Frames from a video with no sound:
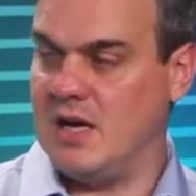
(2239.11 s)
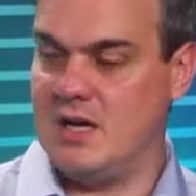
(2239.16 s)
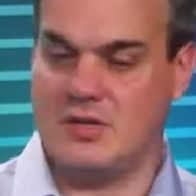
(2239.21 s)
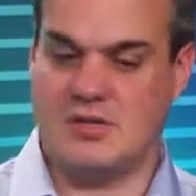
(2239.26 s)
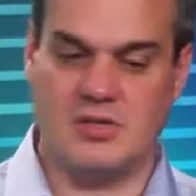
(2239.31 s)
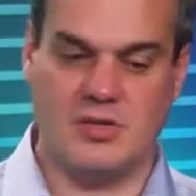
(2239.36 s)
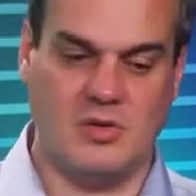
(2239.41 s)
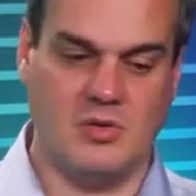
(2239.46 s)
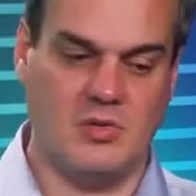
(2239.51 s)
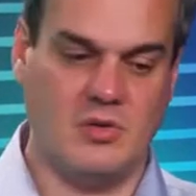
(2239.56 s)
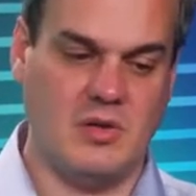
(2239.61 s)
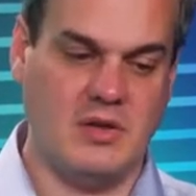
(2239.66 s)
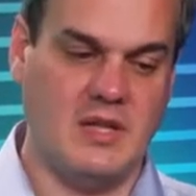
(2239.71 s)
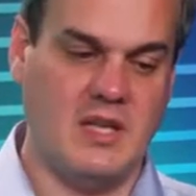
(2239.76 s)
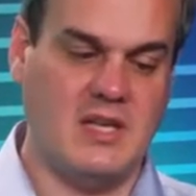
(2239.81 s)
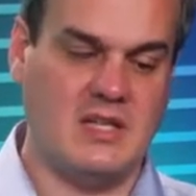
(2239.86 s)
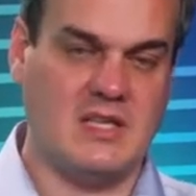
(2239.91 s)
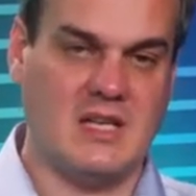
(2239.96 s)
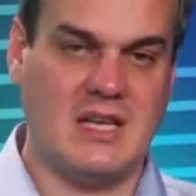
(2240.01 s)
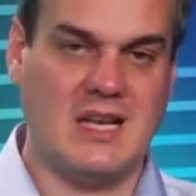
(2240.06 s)
So
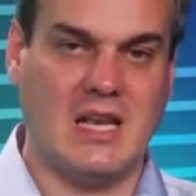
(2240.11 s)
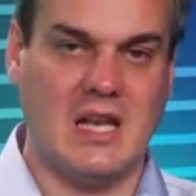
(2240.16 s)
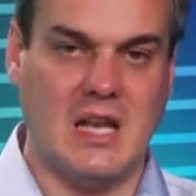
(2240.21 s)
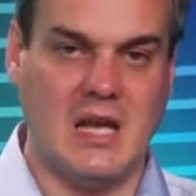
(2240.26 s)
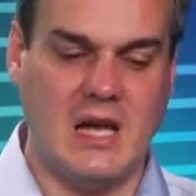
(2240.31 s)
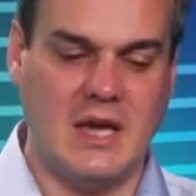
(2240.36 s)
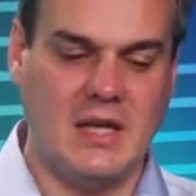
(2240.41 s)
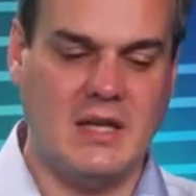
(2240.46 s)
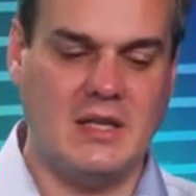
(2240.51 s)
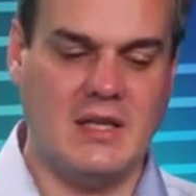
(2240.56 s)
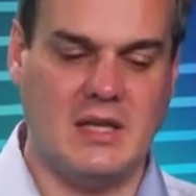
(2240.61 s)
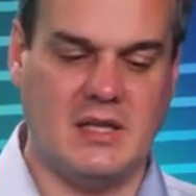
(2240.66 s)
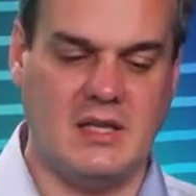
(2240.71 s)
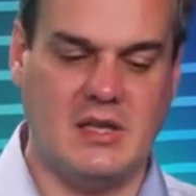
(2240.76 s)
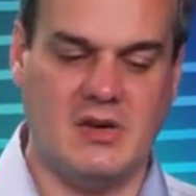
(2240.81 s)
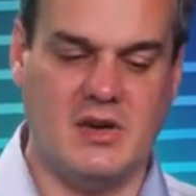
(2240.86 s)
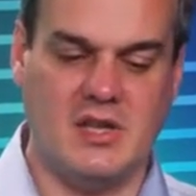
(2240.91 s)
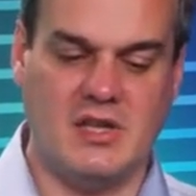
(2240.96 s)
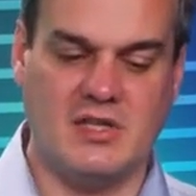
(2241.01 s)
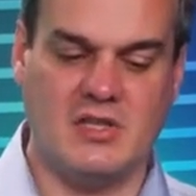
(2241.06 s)
there's a client that
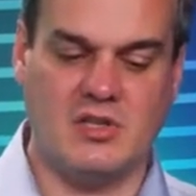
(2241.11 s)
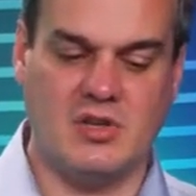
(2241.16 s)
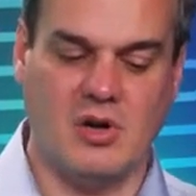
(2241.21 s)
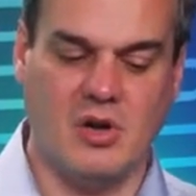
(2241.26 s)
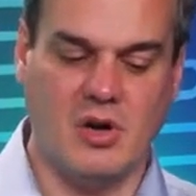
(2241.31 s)
runs